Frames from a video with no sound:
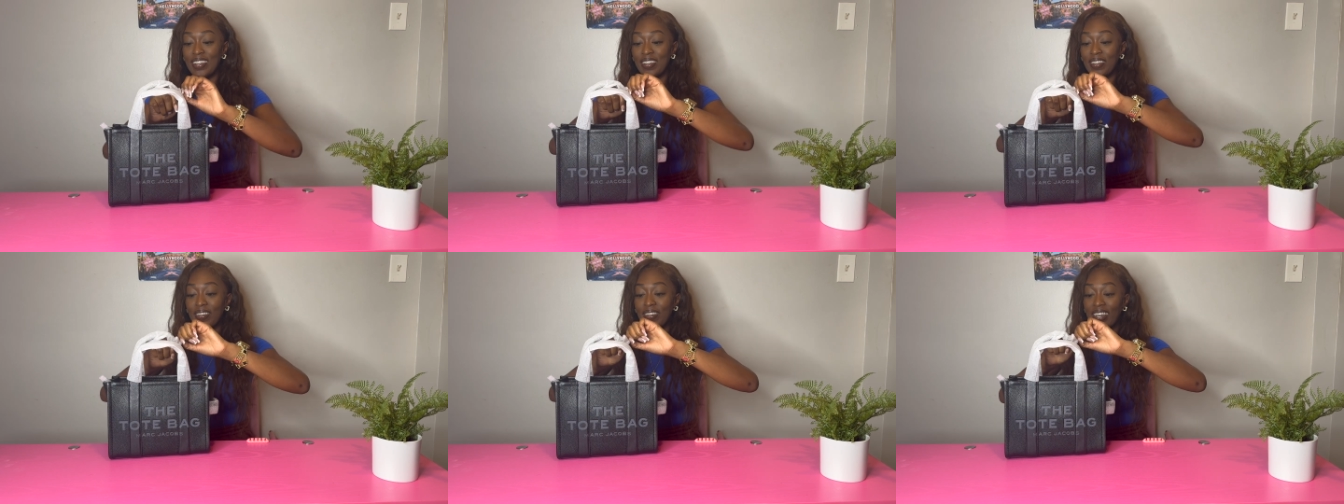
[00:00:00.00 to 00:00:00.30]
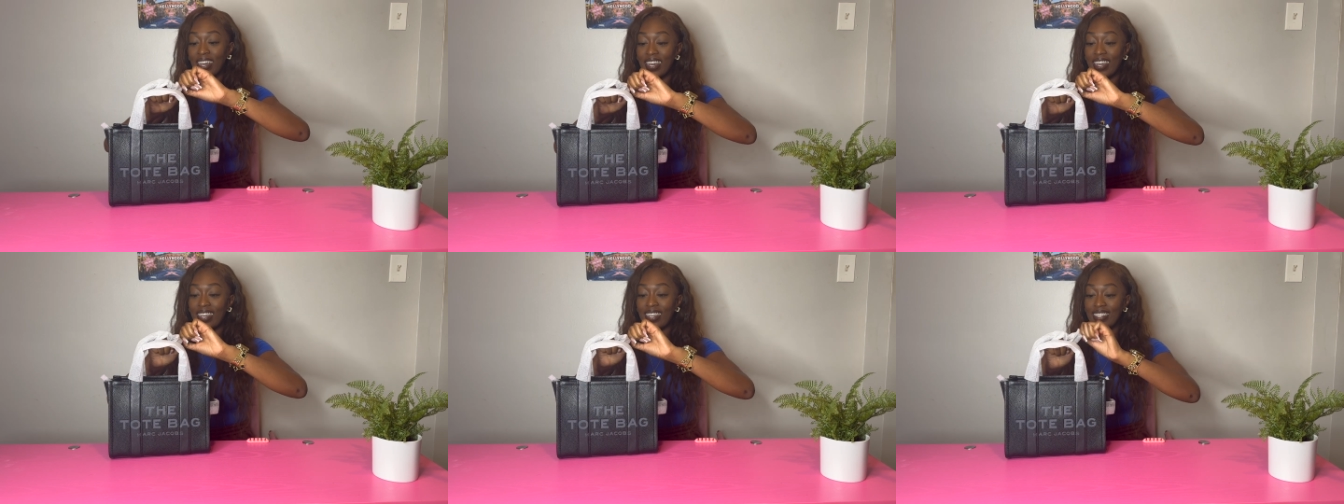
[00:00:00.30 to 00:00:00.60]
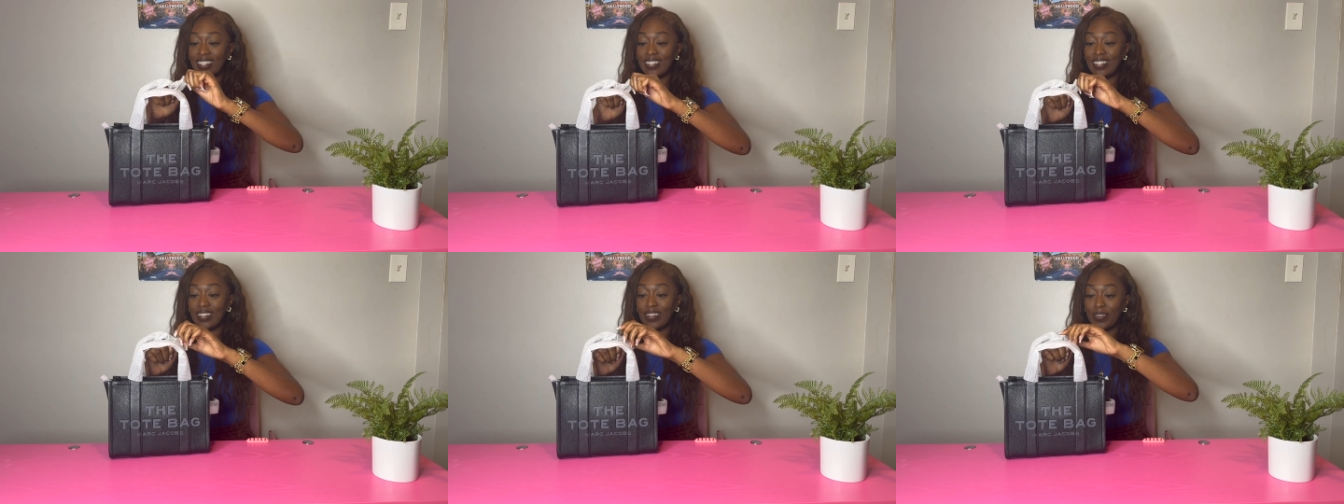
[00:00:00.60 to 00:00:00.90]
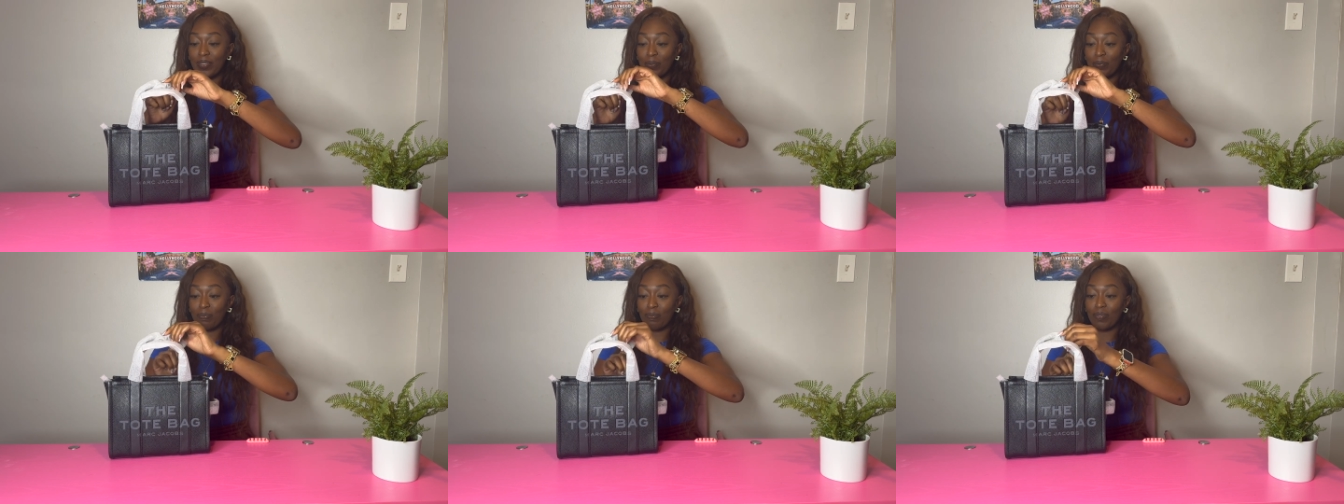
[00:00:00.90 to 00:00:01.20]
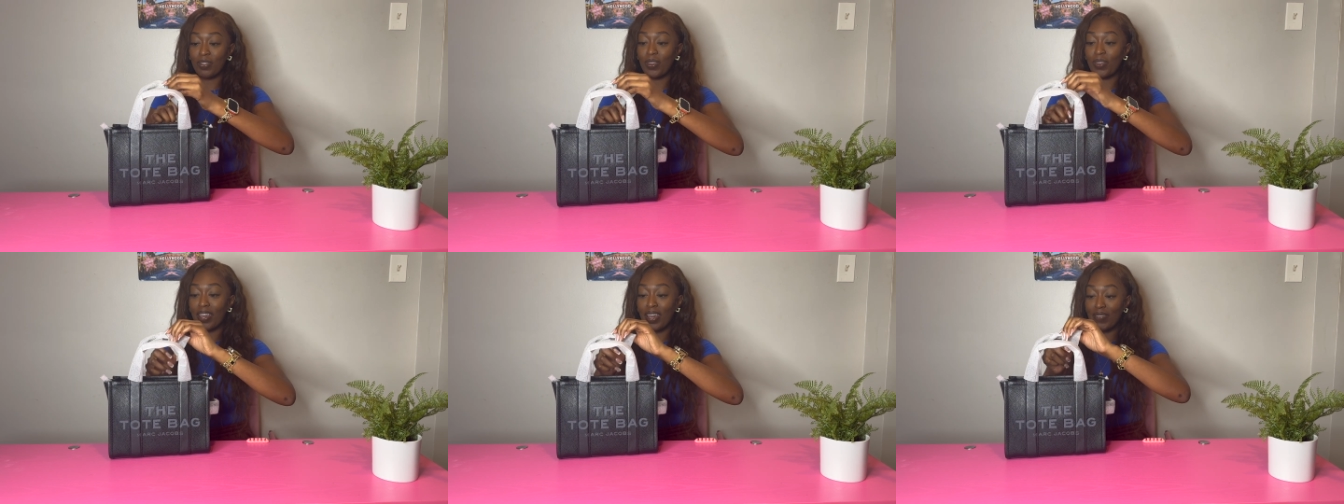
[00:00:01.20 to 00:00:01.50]
Okay, so
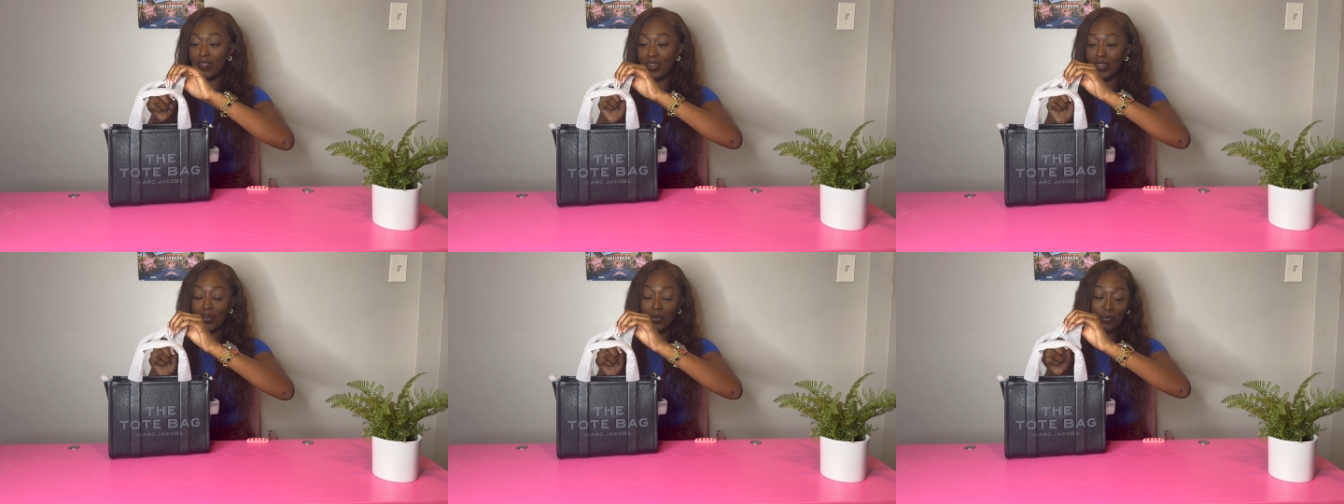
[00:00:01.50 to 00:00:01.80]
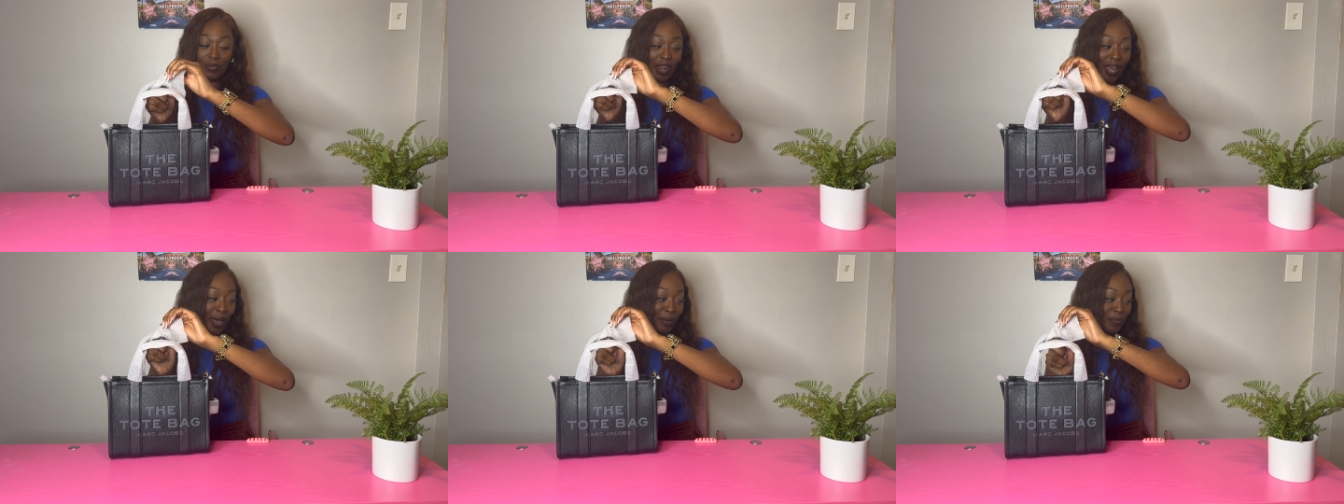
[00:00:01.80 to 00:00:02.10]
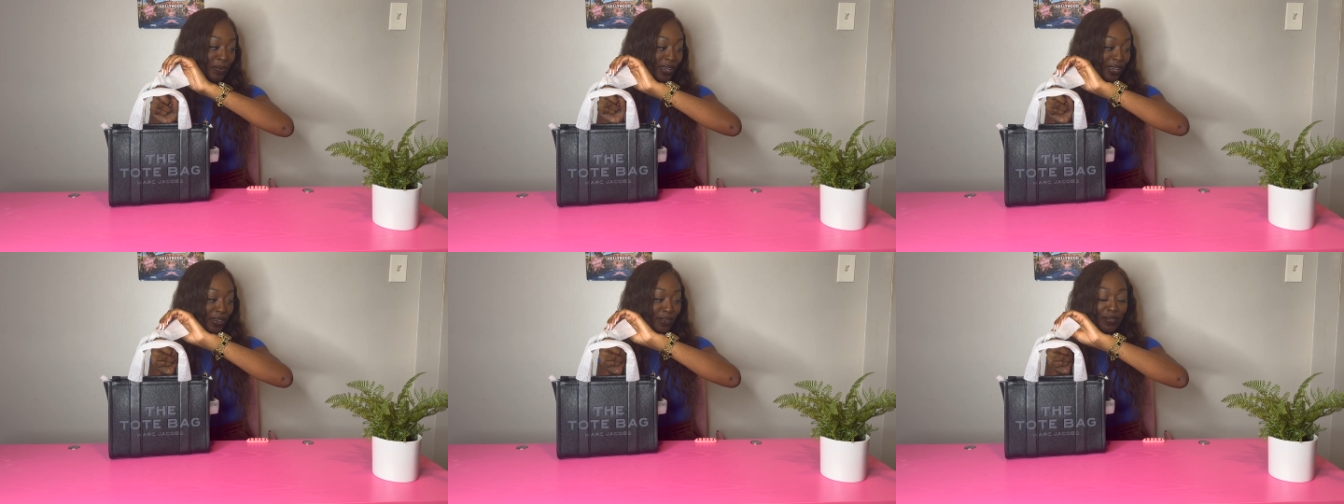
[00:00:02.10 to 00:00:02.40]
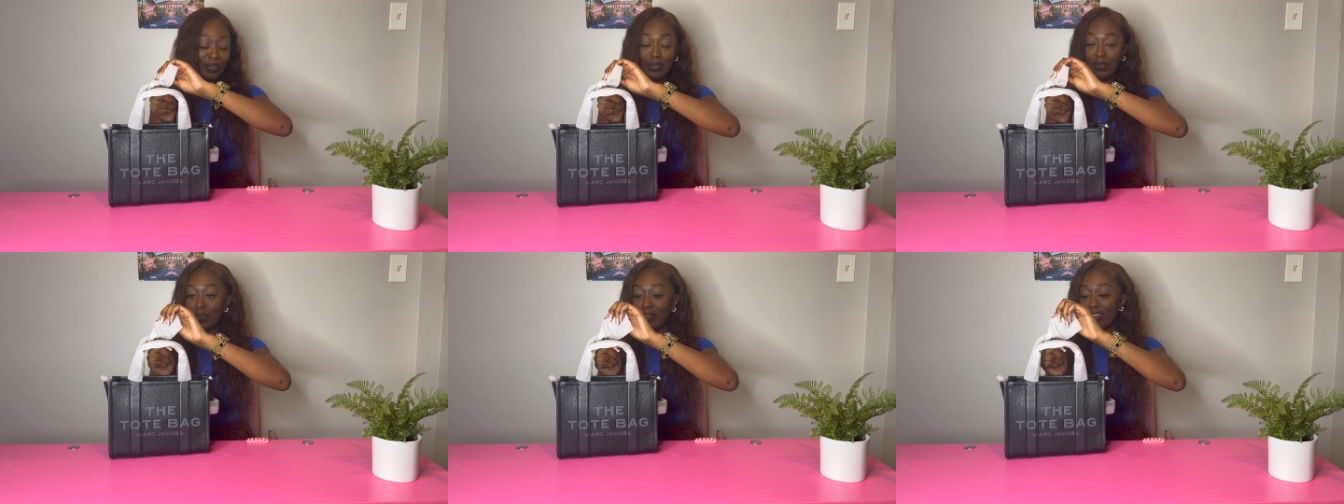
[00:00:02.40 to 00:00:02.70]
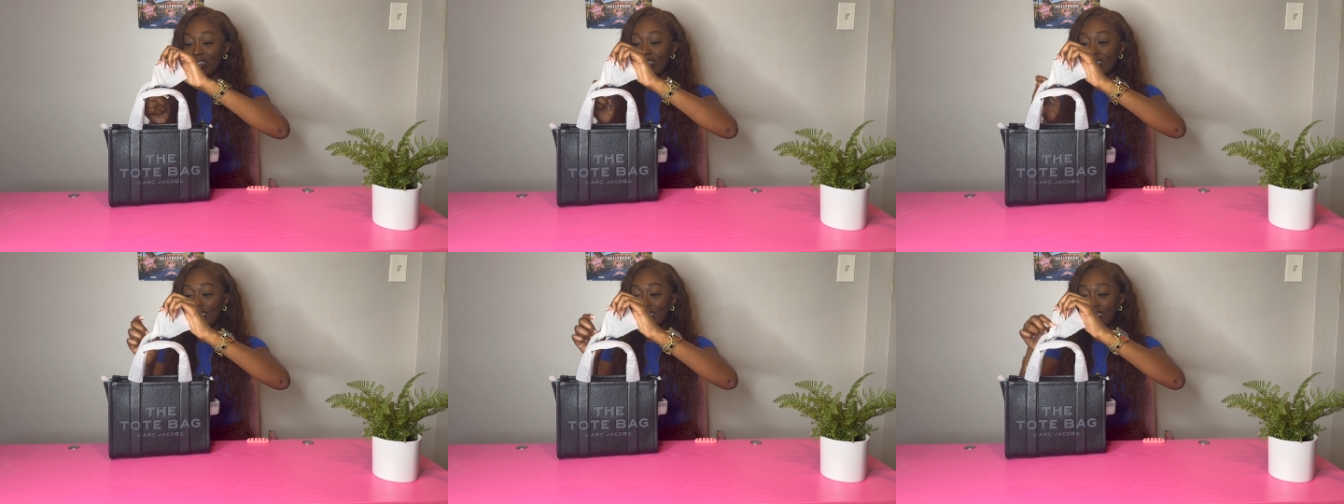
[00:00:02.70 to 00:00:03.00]
I have all the wrapping, of
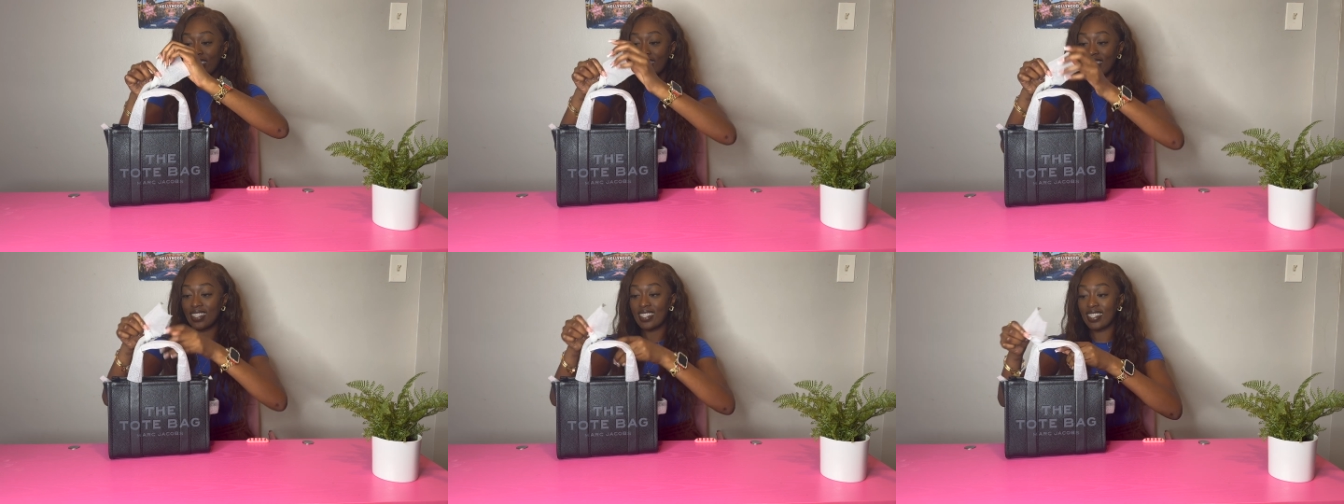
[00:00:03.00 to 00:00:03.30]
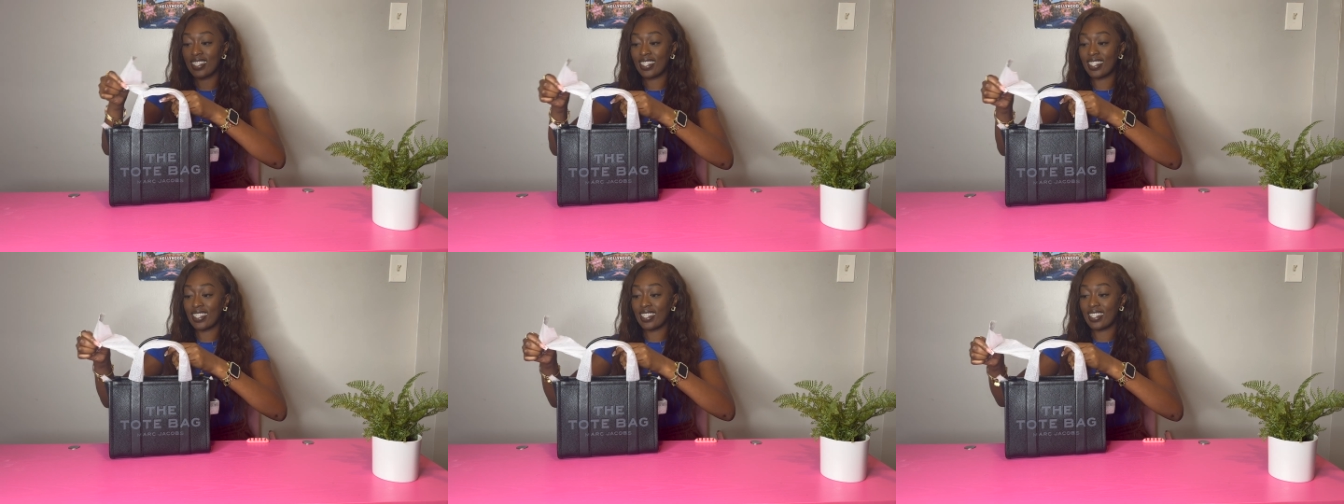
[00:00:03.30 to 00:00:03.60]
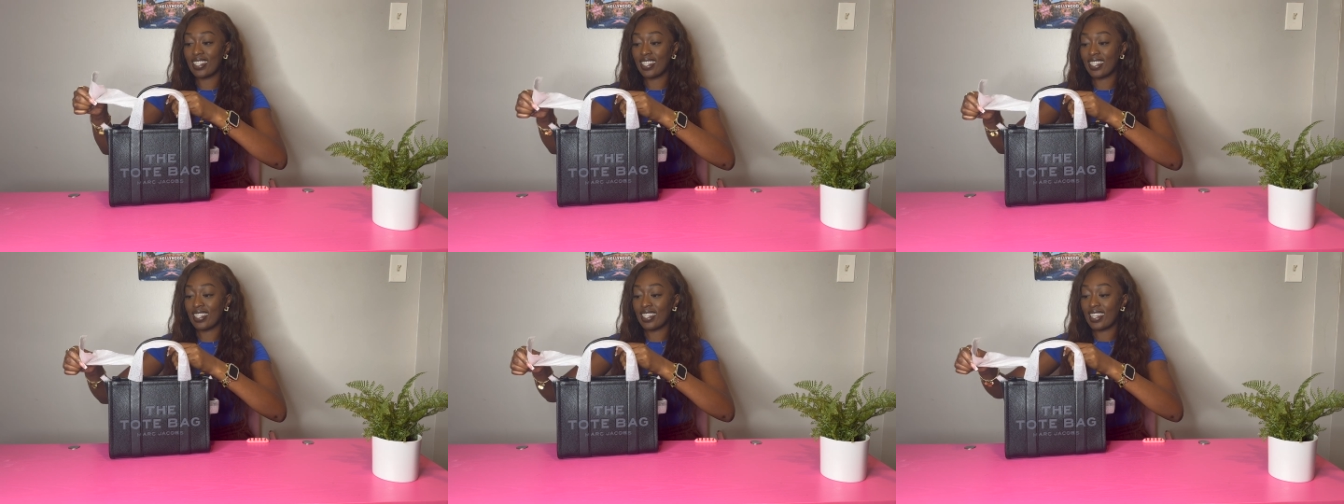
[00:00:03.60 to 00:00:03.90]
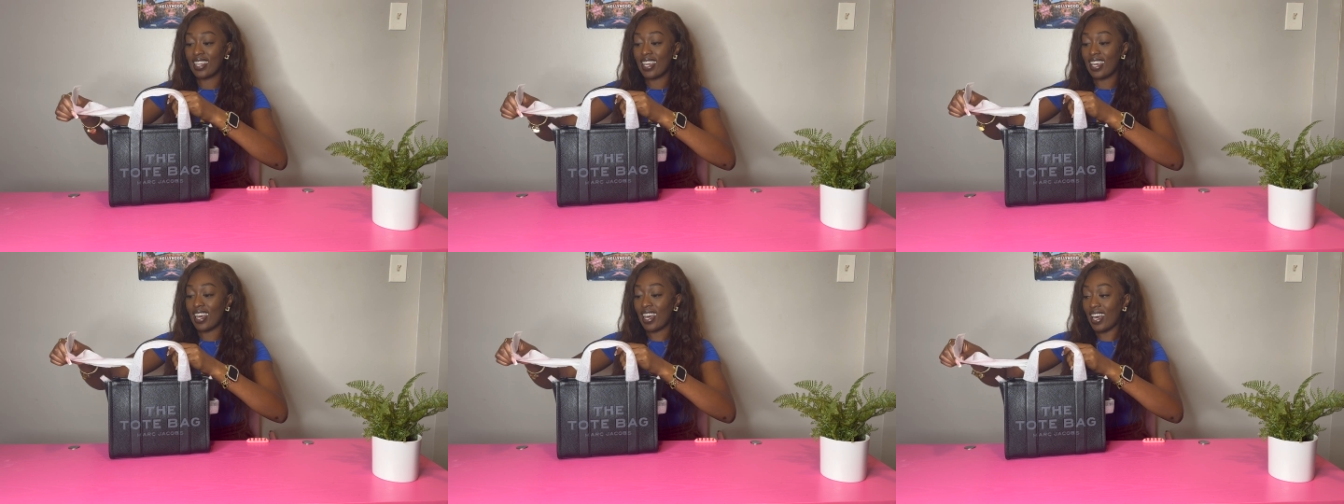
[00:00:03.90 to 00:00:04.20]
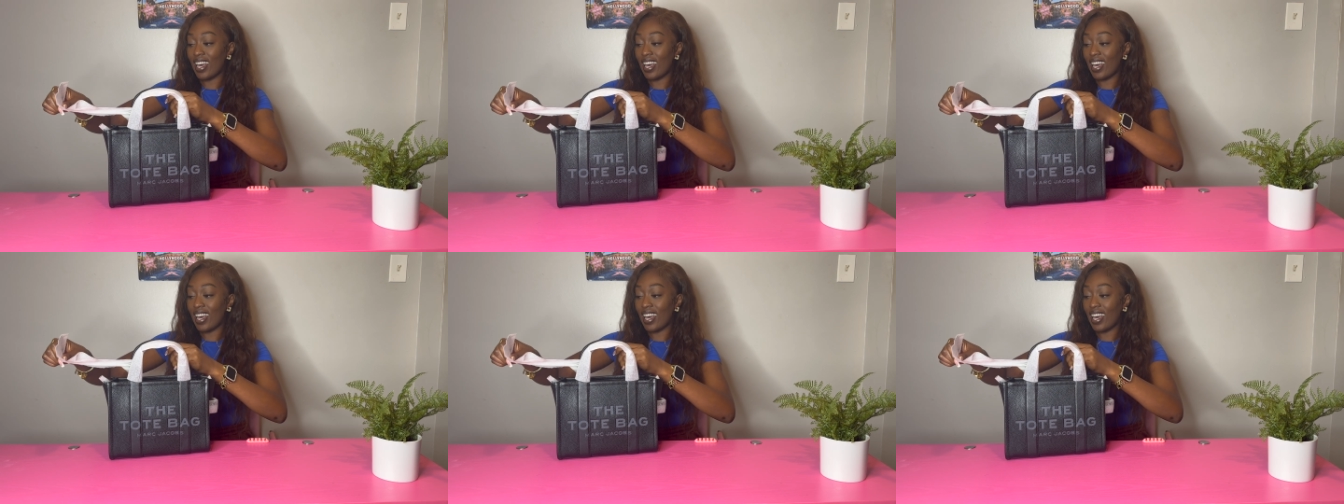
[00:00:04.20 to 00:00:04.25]
course.